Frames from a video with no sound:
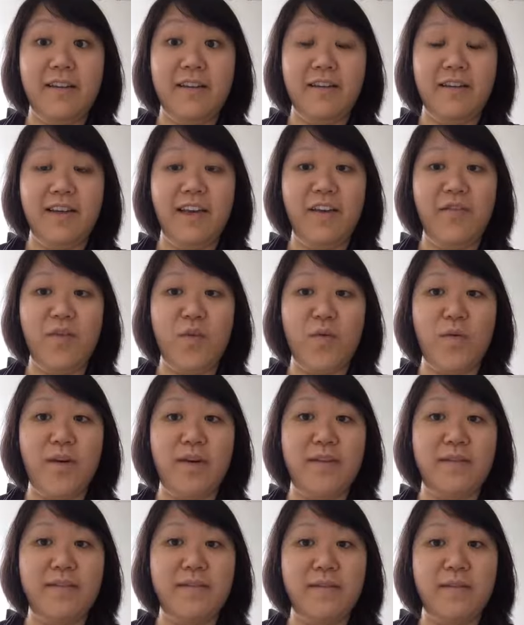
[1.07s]
Hey
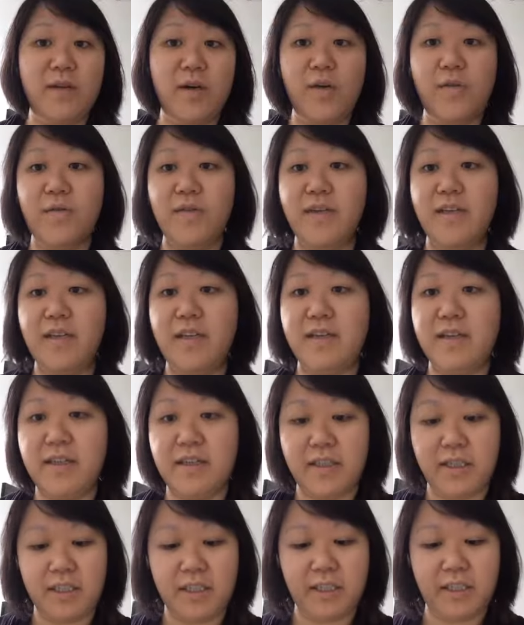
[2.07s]
everyone, hopefully the
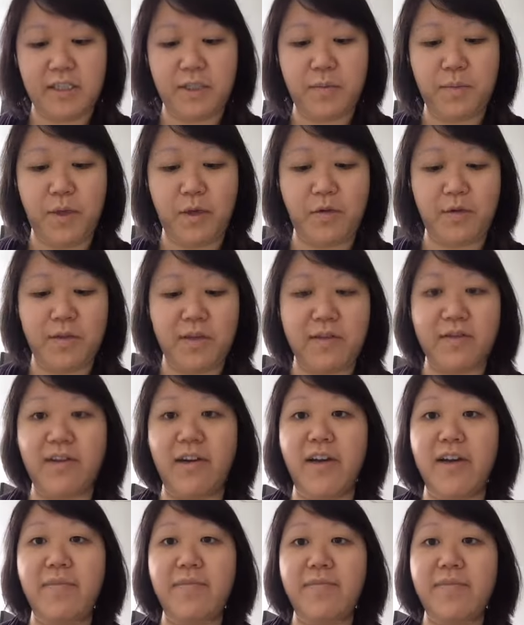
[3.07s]
connection's better this
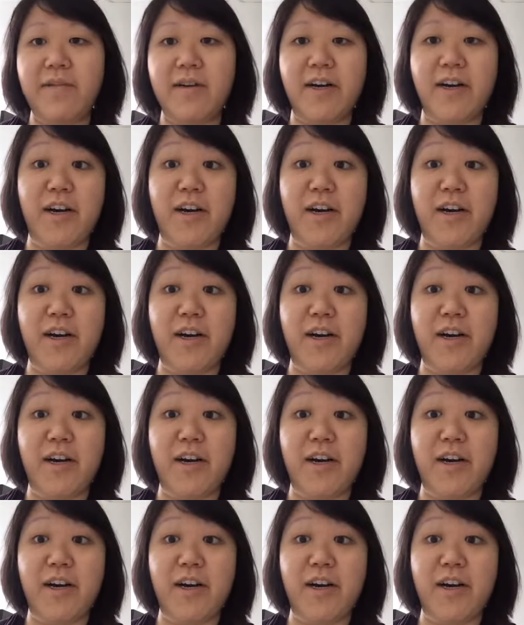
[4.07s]
time.